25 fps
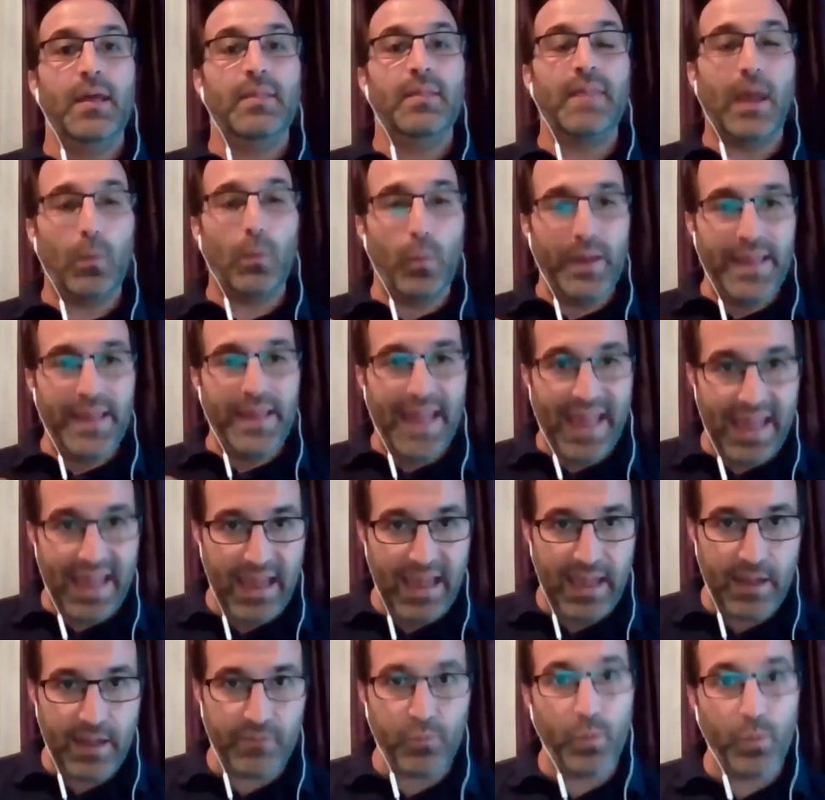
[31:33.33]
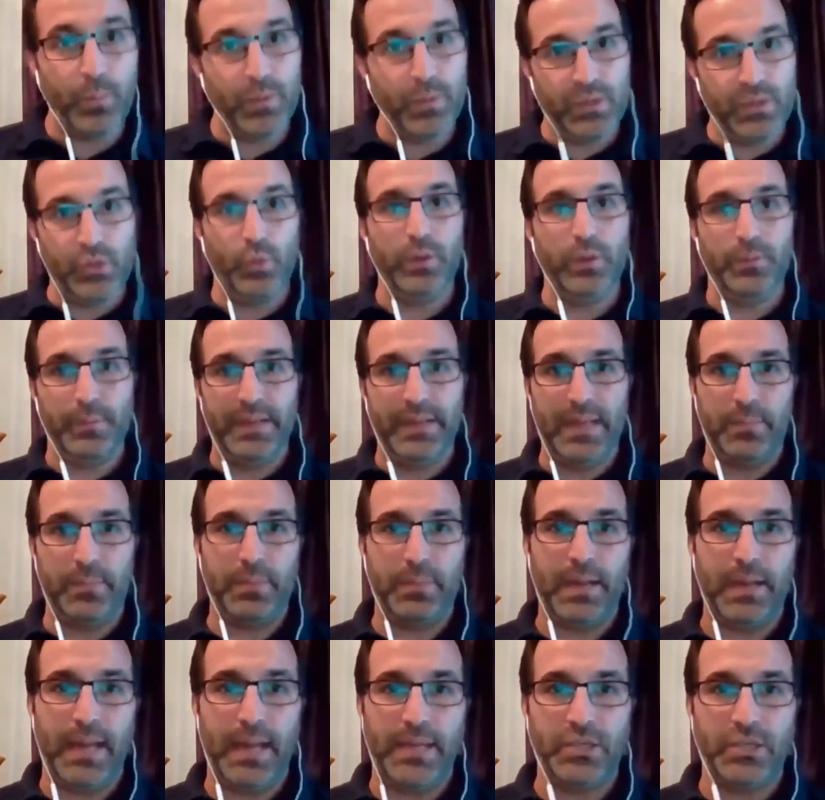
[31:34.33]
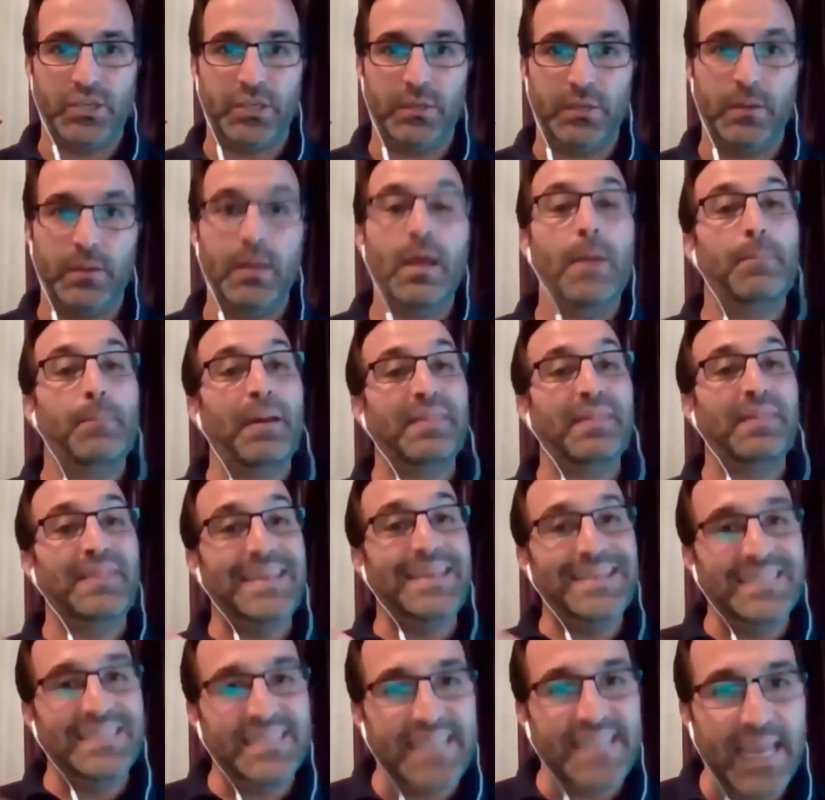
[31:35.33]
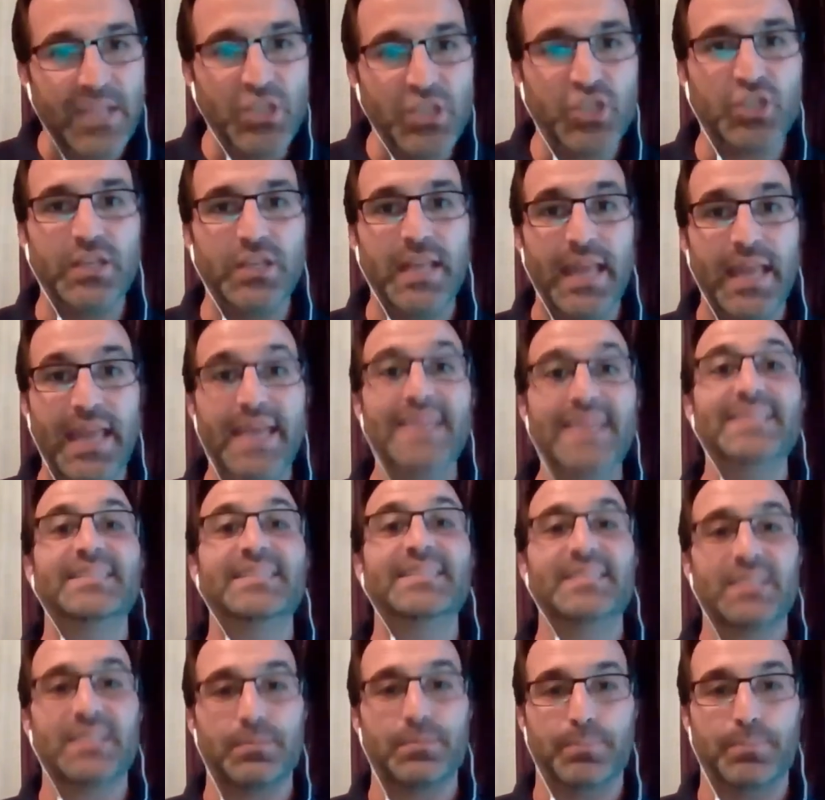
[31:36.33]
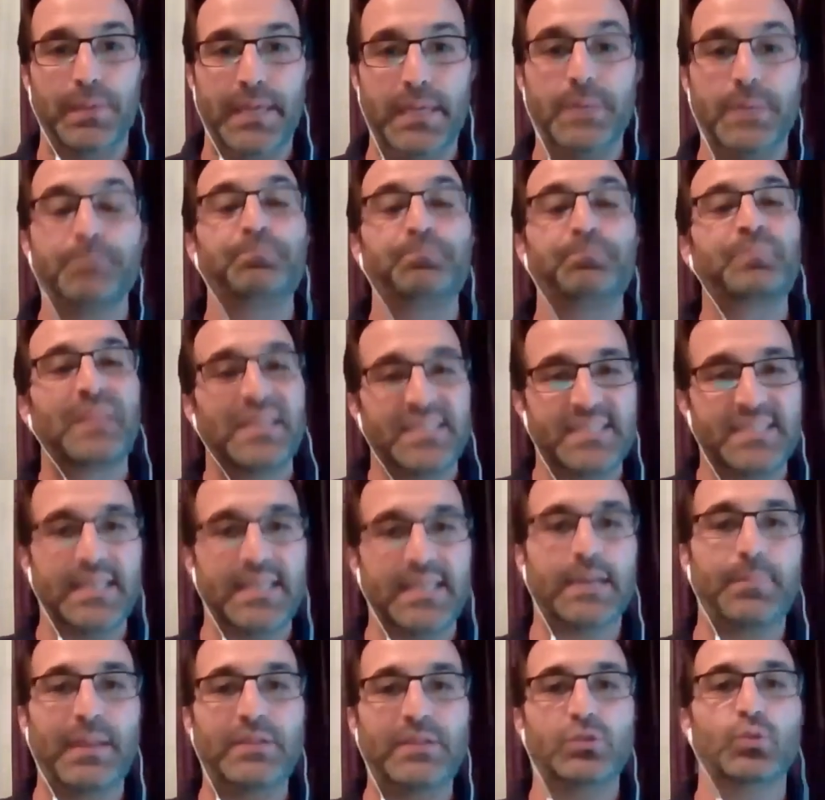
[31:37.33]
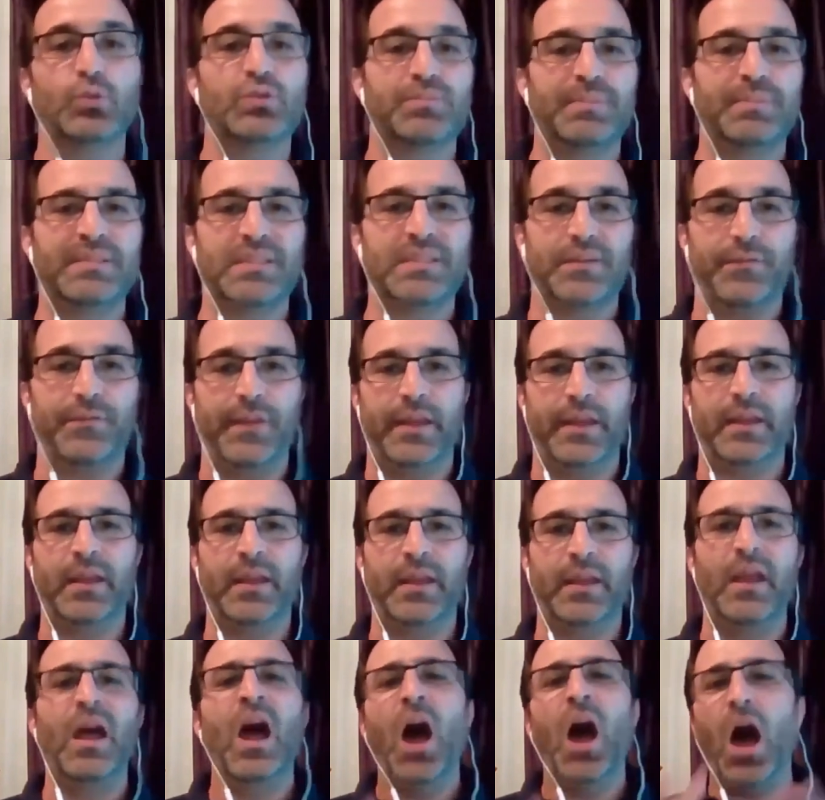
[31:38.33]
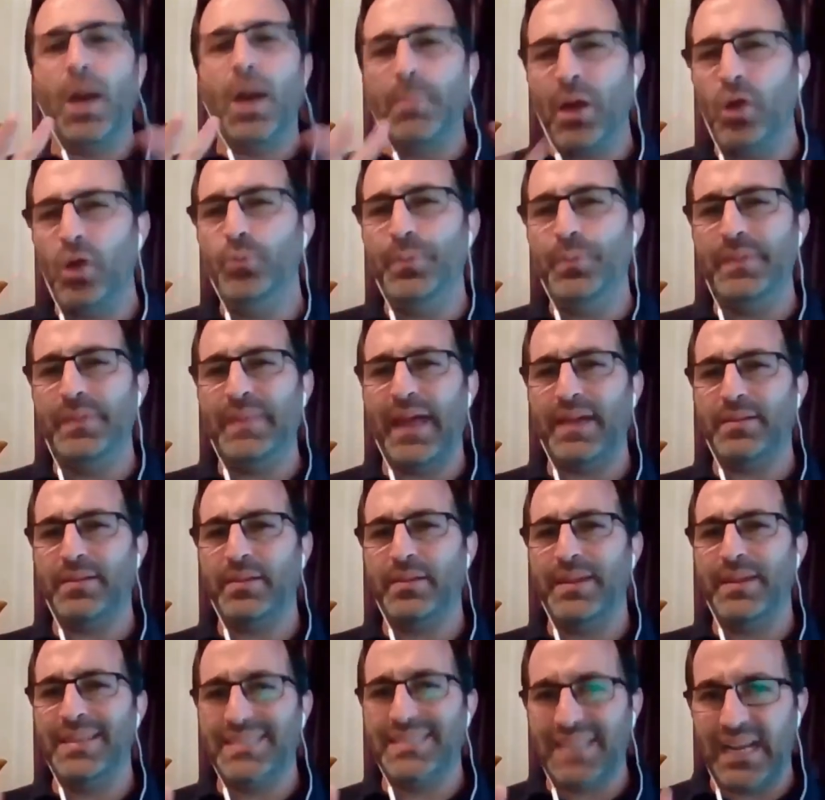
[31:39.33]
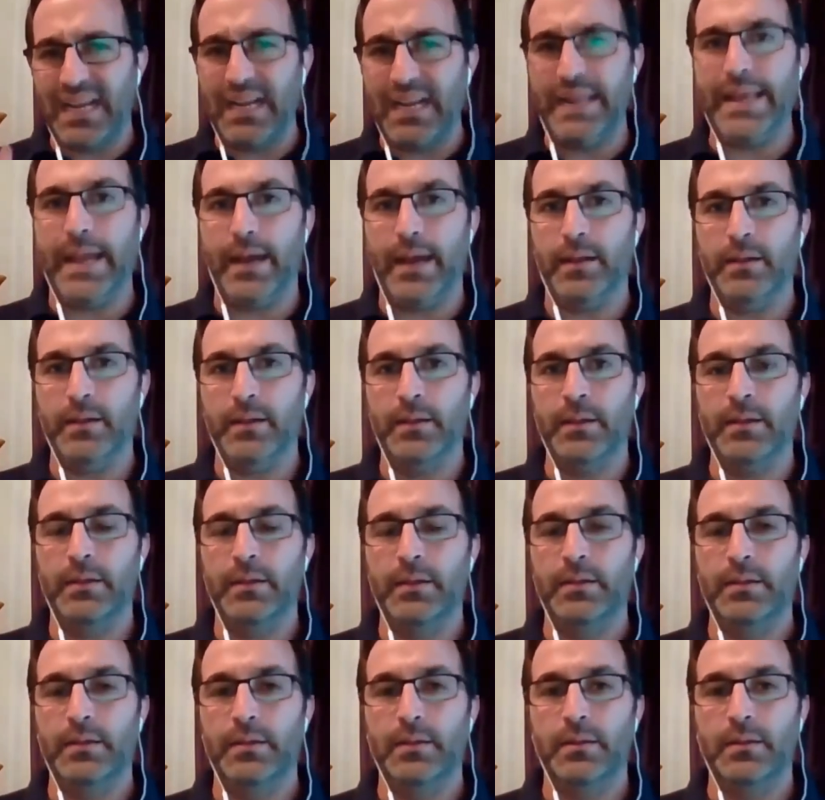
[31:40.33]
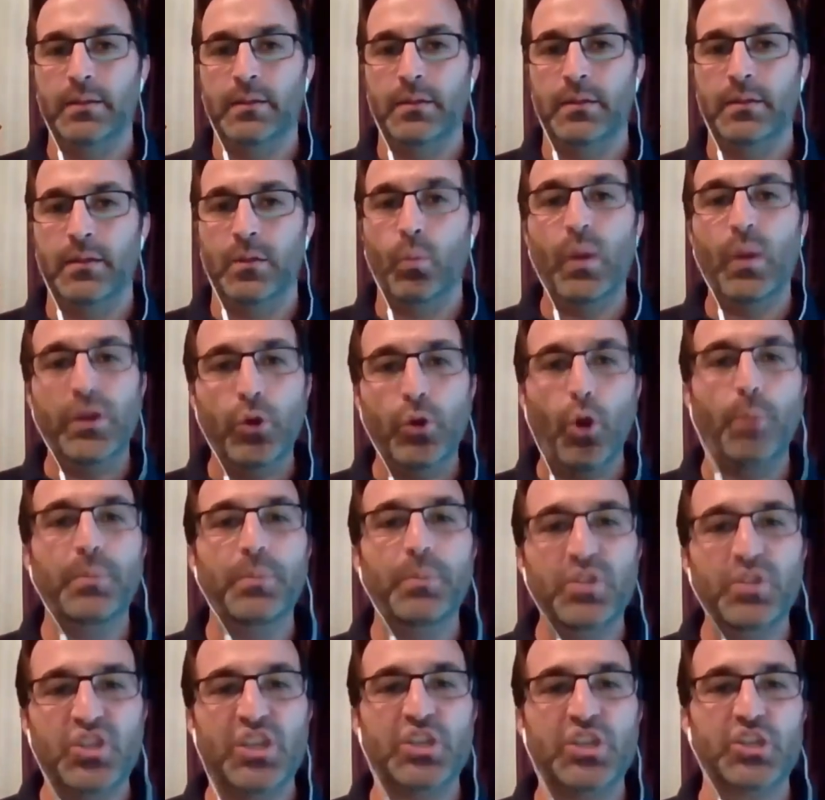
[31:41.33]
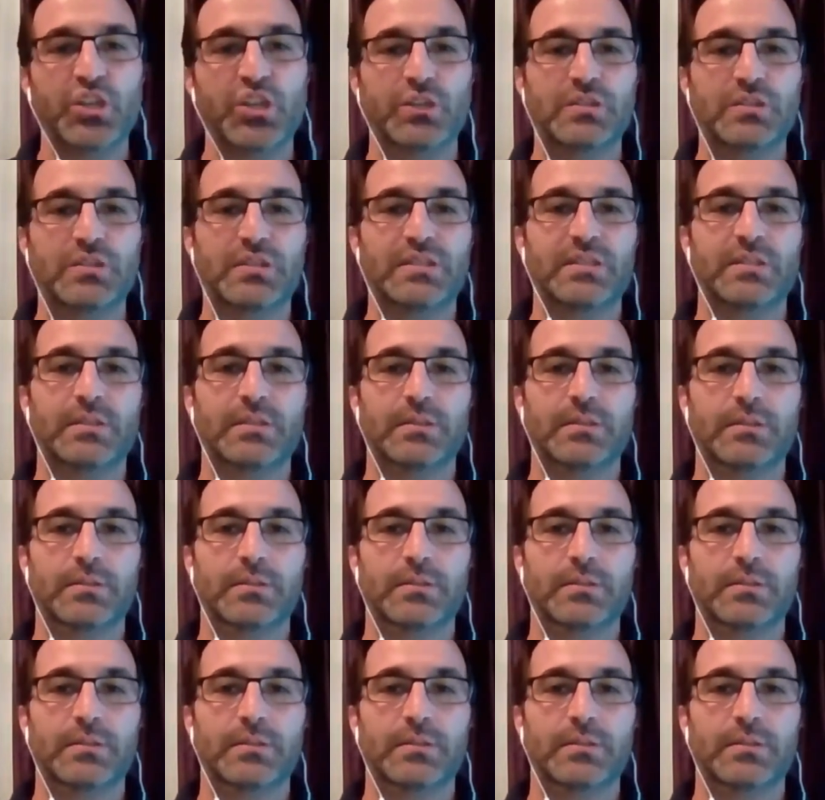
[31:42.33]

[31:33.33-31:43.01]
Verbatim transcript: that we have when we're doing manipulation. But the intention is to be segmental specific. I'm hoping that is clear. We're not magicians.